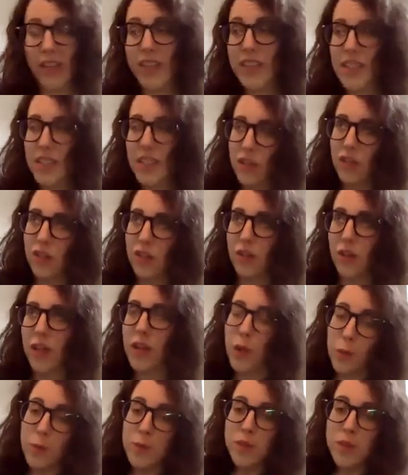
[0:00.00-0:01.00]
that's a great
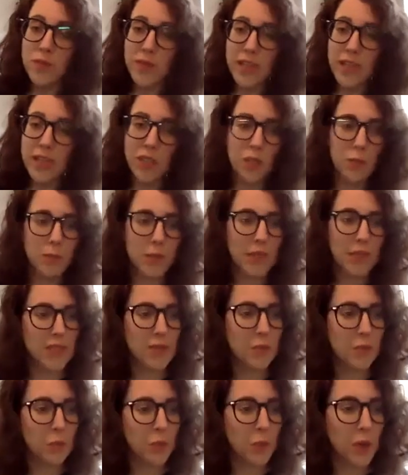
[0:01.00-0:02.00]
observation
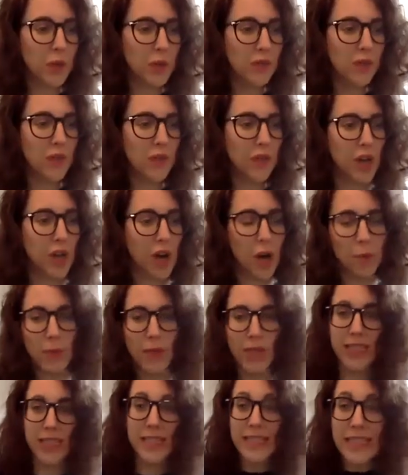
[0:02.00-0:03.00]
because one of the
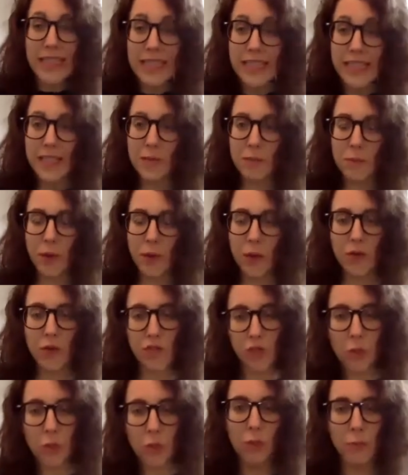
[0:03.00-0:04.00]
complex things about
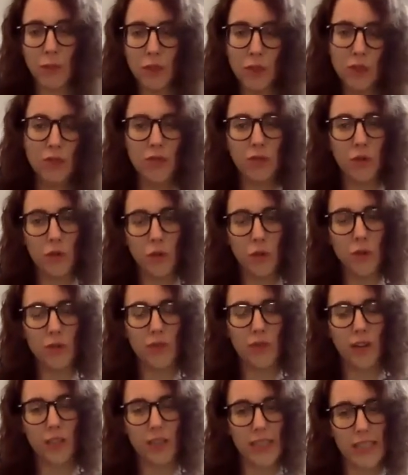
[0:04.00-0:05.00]
showing pictures of
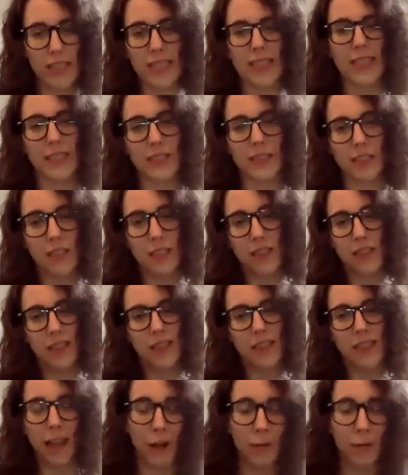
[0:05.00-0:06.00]
coronavirus is that
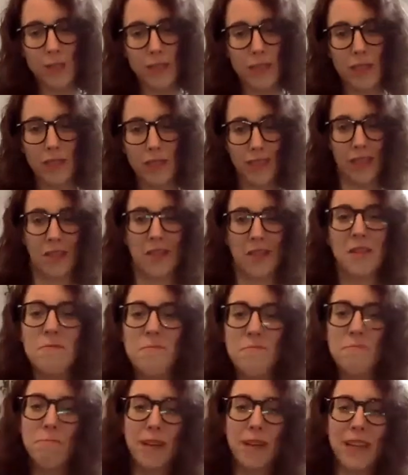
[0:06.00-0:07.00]
absent
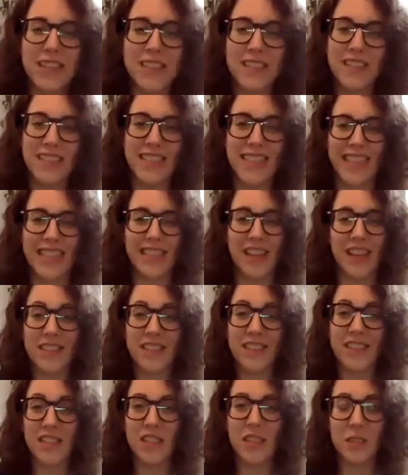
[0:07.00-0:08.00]
medical
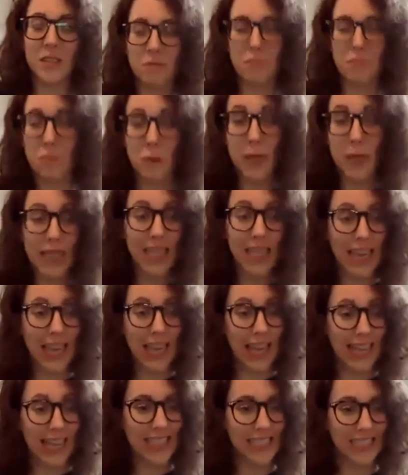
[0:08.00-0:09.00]
technology, we
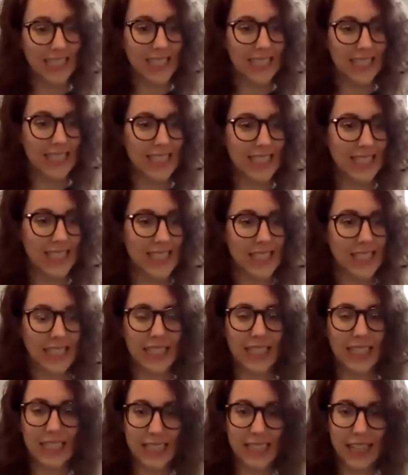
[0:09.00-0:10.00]
can't see
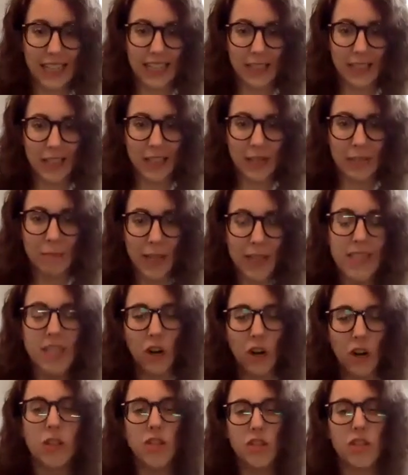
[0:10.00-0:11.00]
it. And it makes it
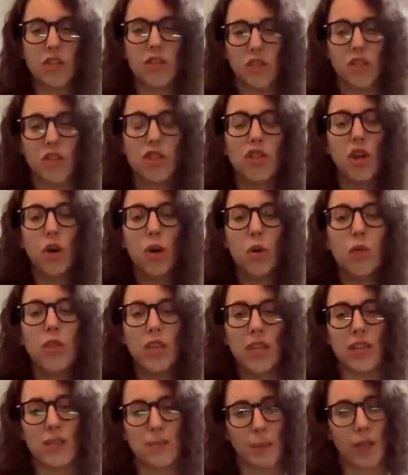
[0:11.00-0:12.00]
hard to show the
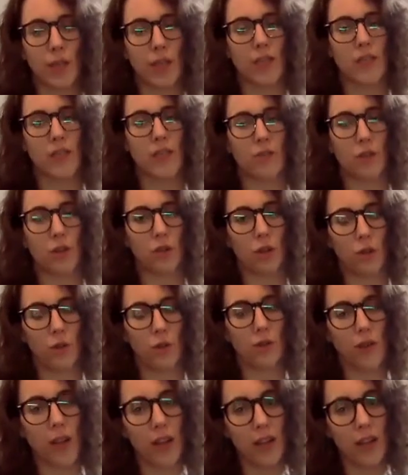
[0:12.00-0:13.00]
experience of
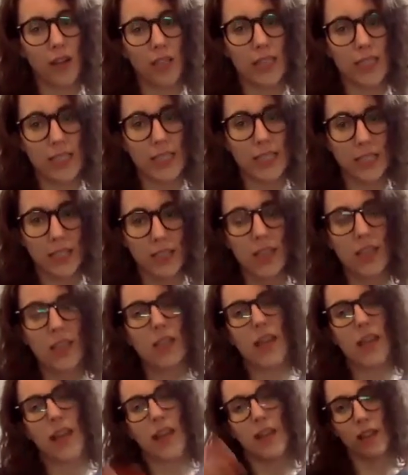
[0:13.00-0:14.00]
coronavirus
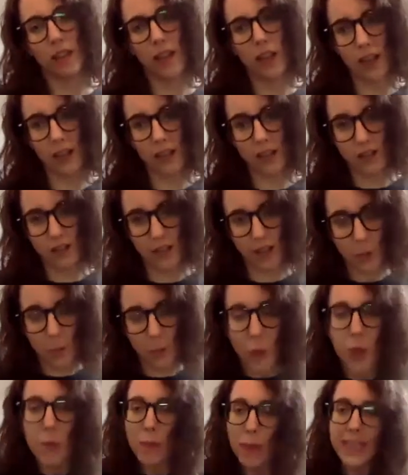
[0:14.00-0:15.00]
and
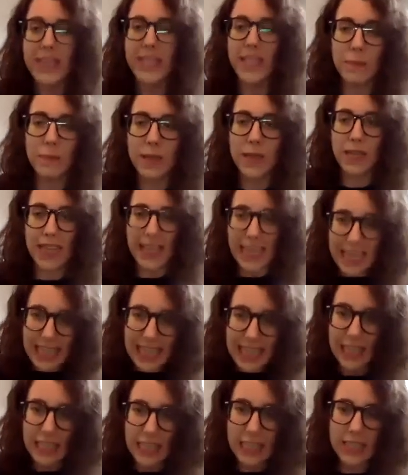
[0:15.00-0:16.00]
what a pandemic
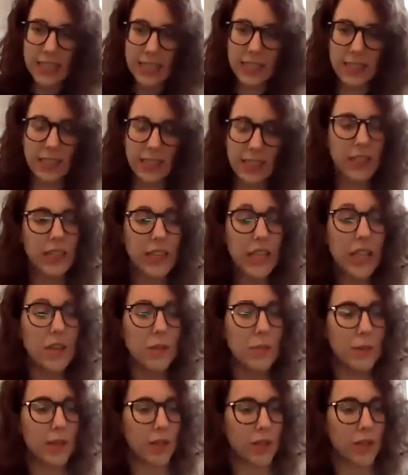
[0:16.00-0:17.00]
is in
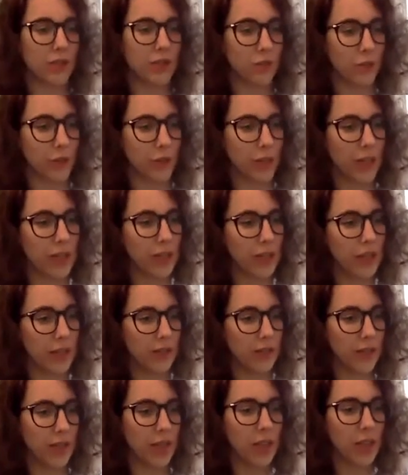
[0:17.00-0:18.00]
a picture or in
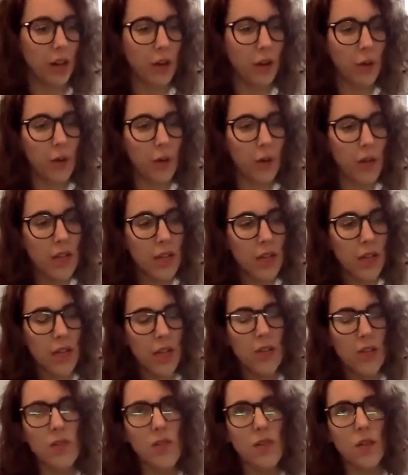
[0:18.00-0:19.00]
a video.
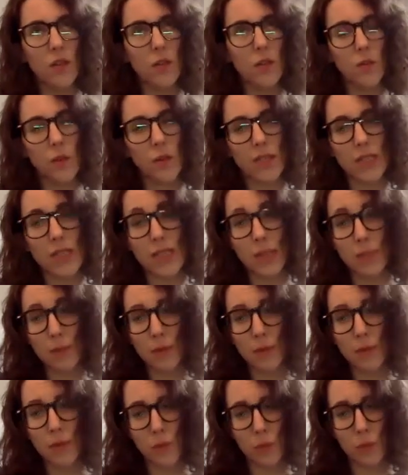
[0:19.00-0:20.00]
So
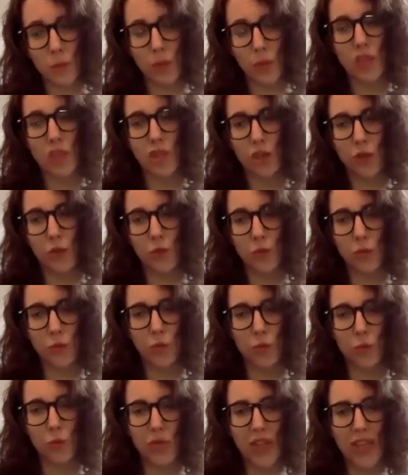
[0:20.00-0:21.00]
we
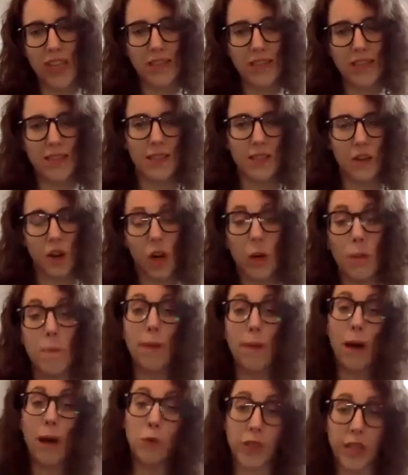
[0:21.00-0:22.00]
show things that are
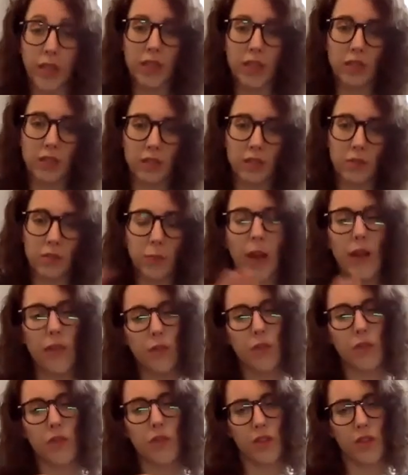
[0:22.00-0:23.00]
about it
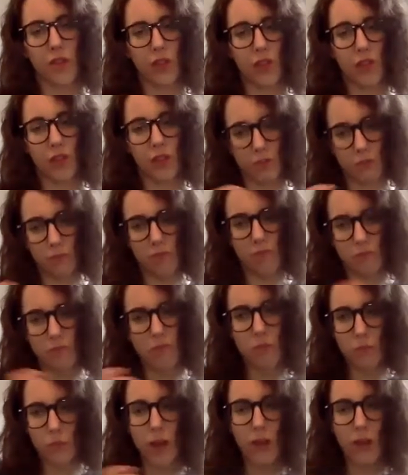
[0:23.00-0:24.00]
rather than
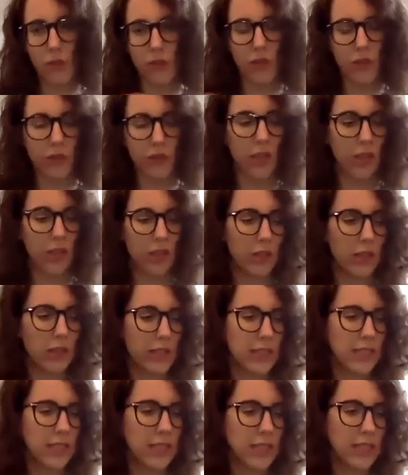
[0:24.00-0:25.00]
the
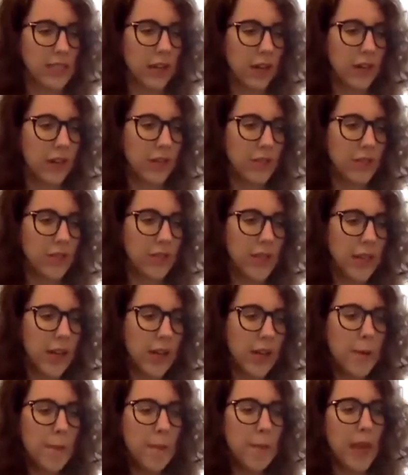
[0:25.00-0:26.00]
illness itself.
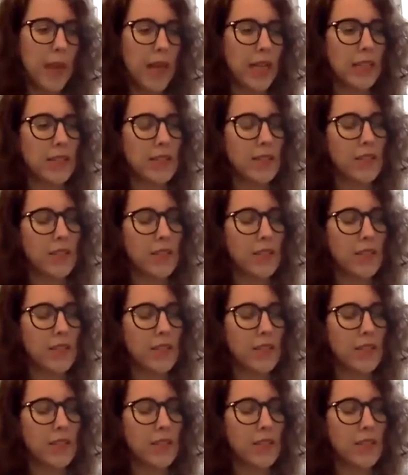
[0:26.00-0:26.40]
And